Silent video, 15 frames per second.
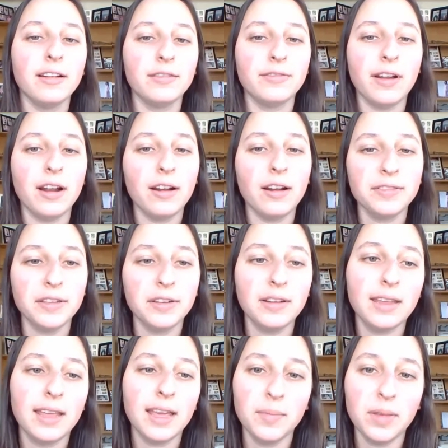Ferrofluid
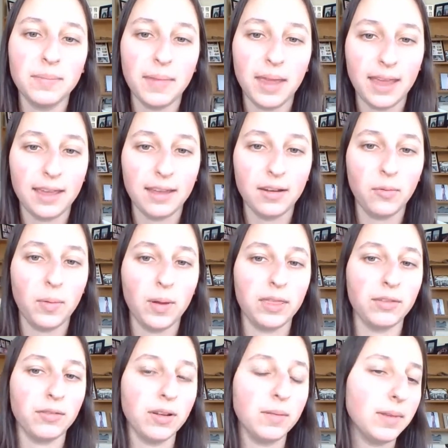can be made with
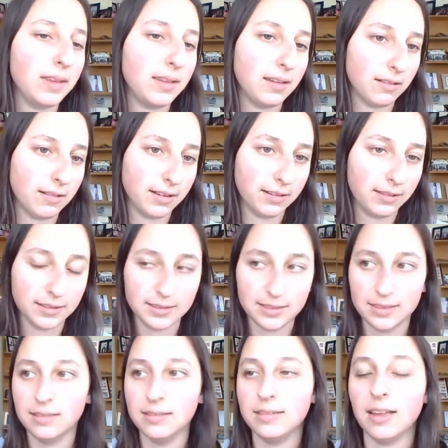3
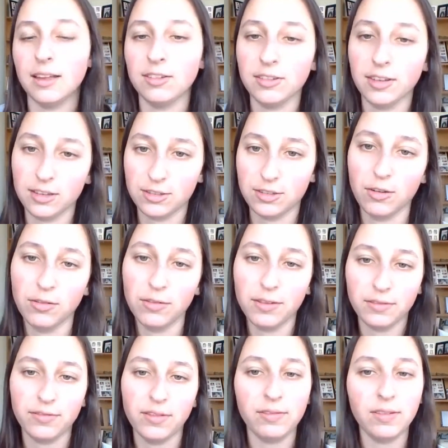materials, such as I showed the
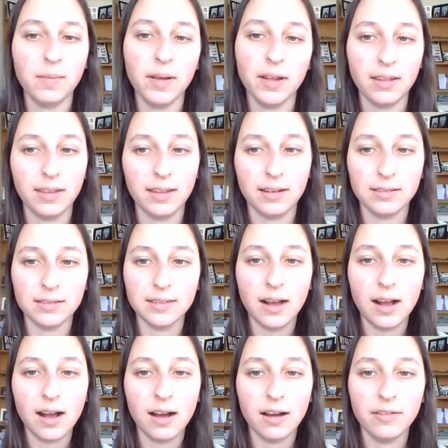50 milliliter
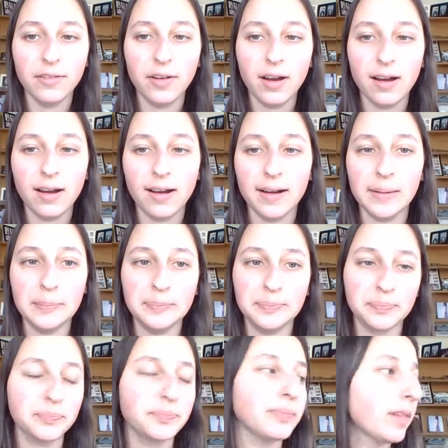of
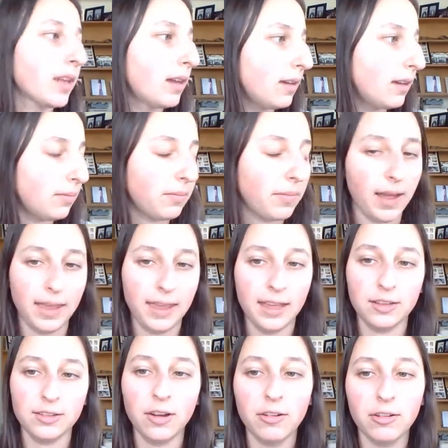my
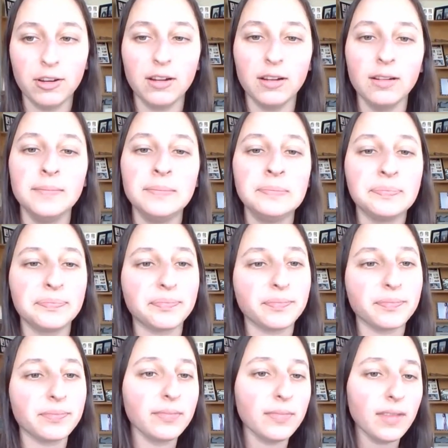ink toner,
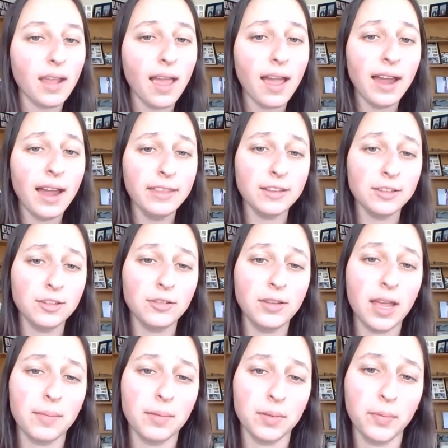and the 2
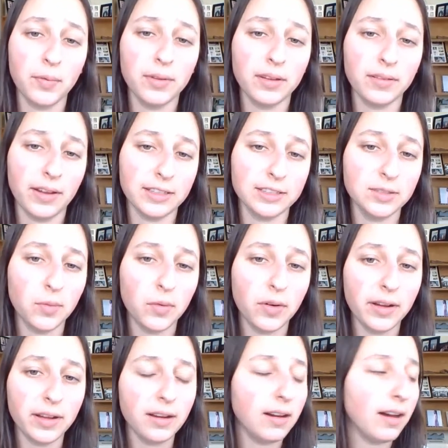tablespoons of vegetable
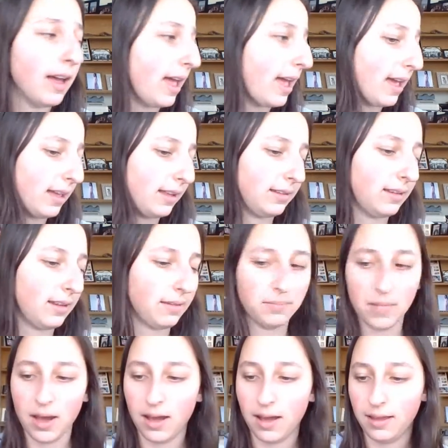oil, and
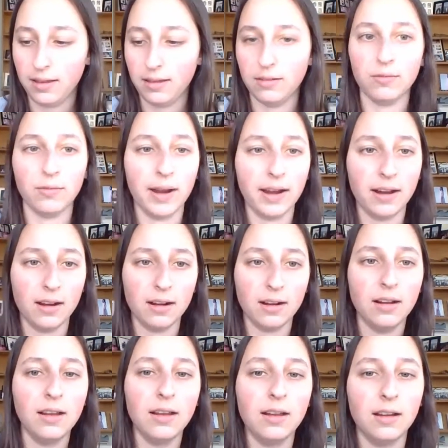my rare
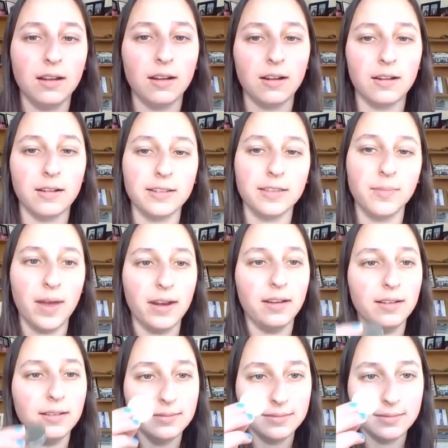earth
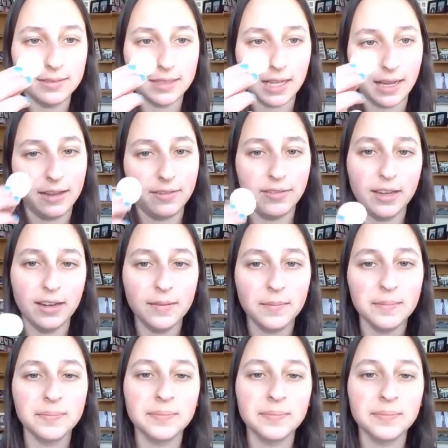metal I have here.